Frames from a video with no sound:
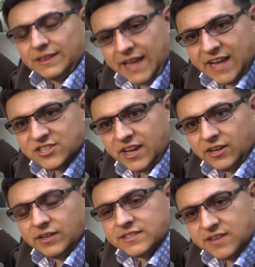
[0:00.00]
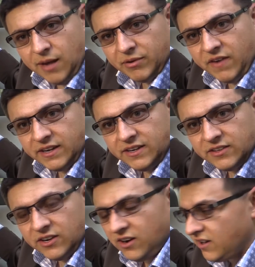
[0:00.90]
latch anchor is not provided in
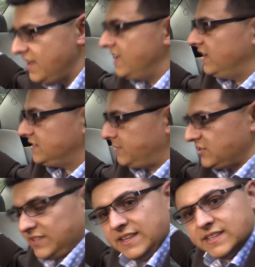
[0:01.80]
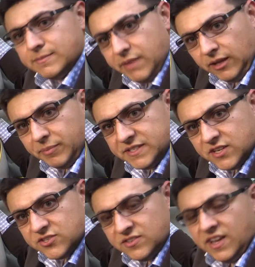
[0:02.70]
the car, especially in this middle
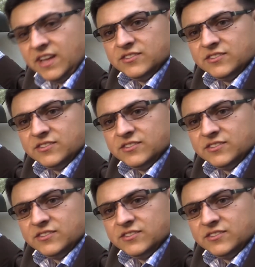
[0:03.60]
position.